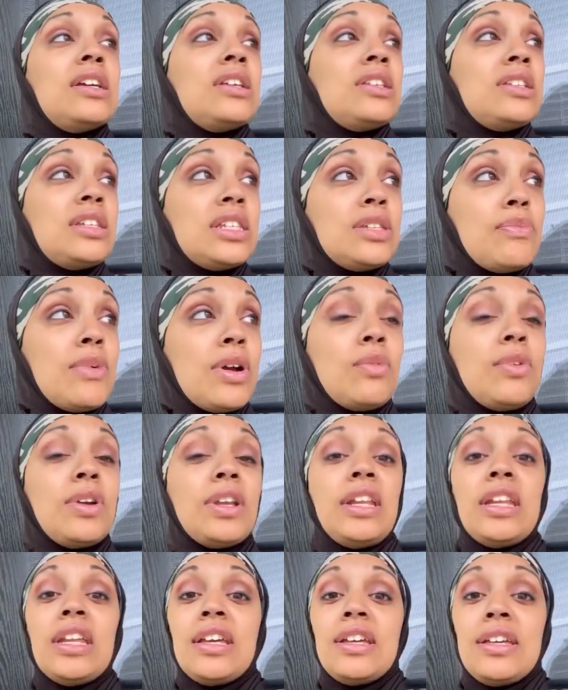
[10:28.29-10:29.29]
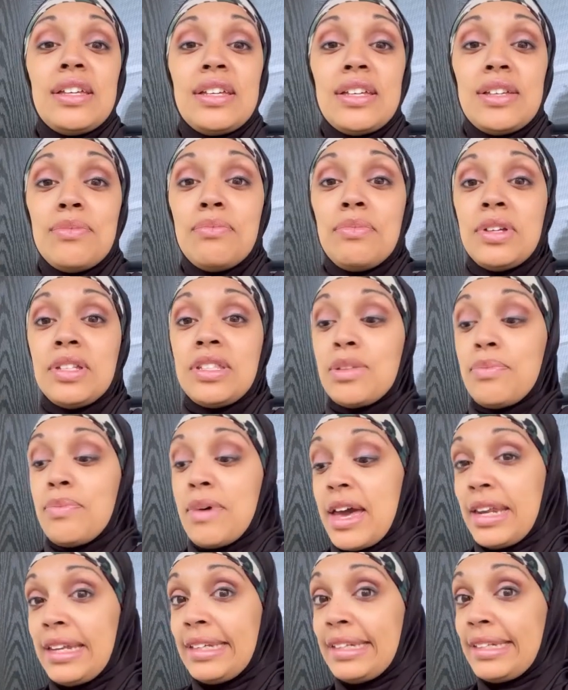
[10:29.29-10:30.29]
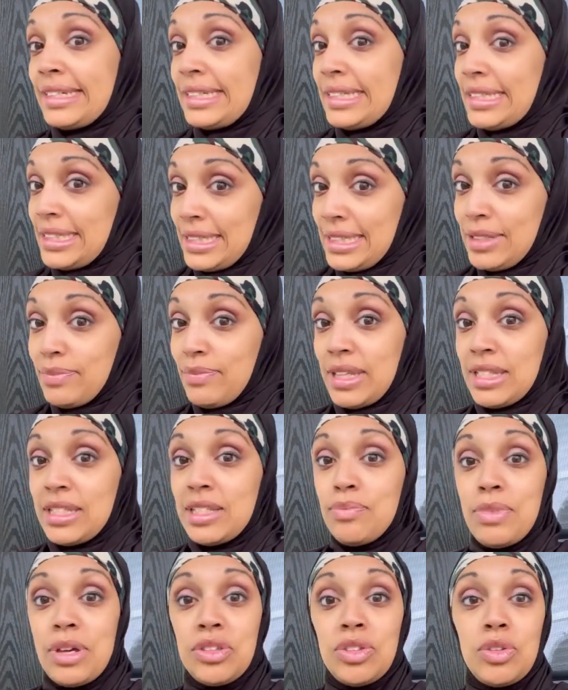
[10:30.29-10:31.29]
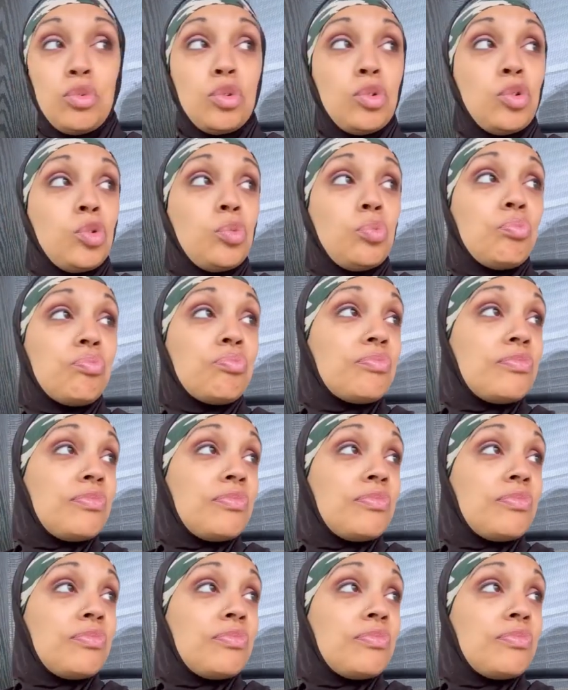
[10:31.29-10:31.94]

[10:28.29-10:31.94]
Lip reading: She's about ready to bust up out of here. Bust up out the womb.